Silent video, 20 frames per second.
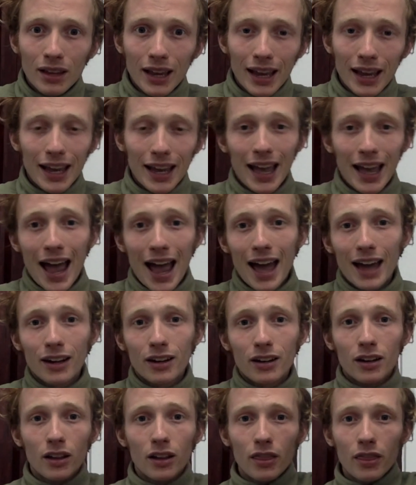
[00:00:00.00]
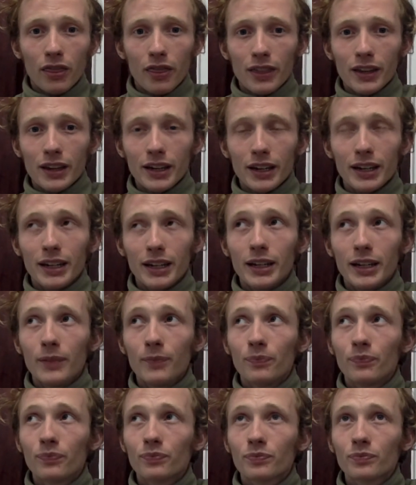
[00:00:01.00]
it had the,
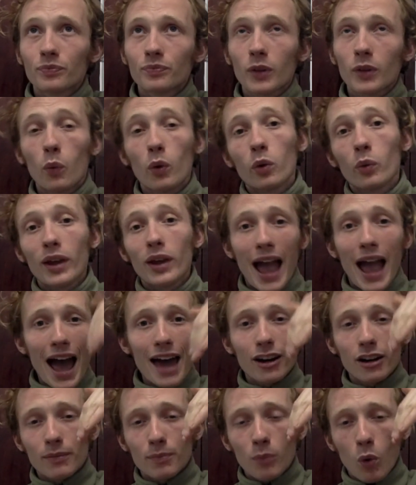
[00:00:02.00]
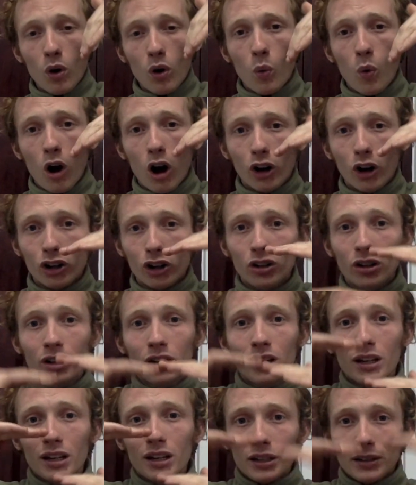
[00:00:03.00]
when we added more water,
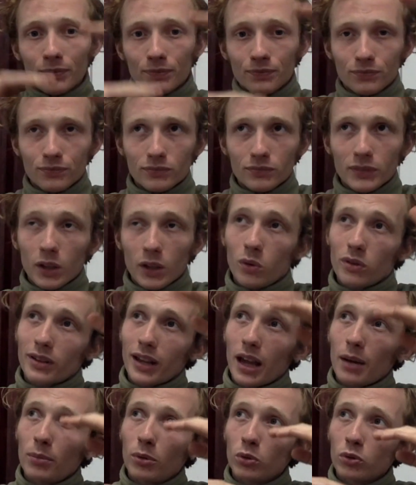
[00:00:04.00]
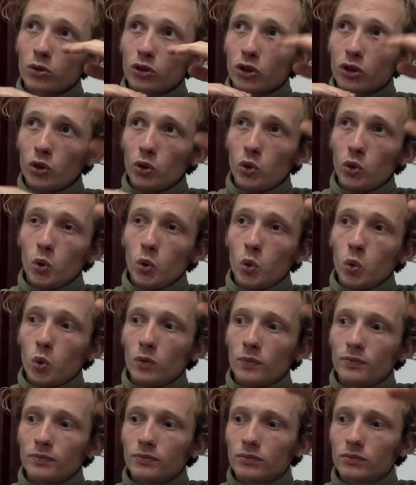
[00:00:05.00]
it was able to
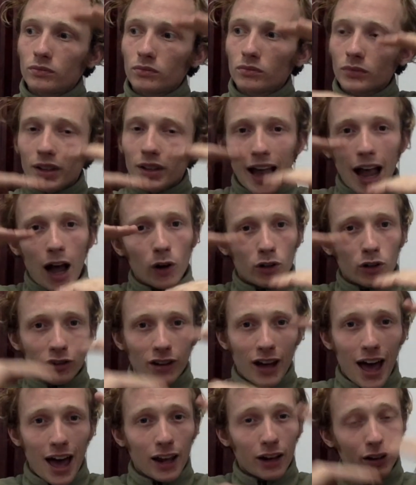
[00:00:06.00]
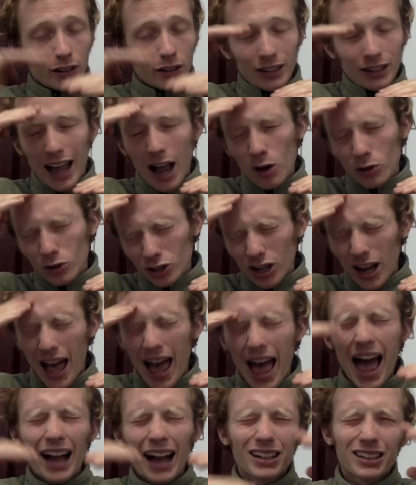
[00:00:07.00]
counteract,
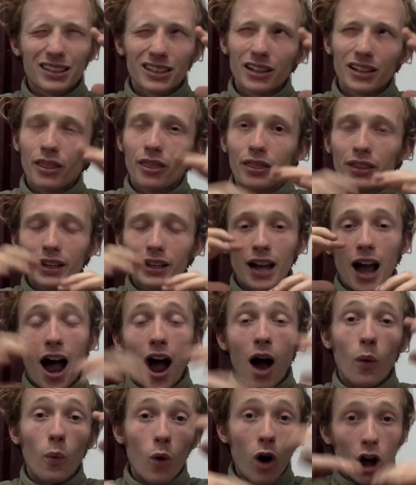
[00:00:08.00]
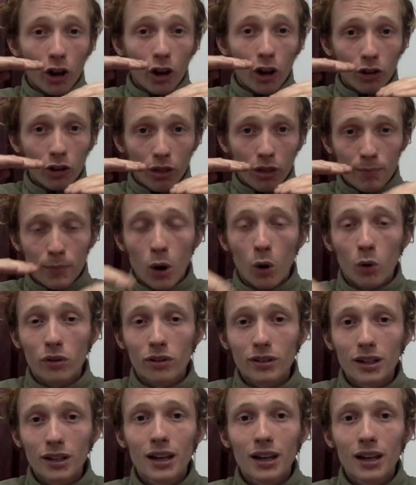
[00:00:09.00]
counteract the hot water the most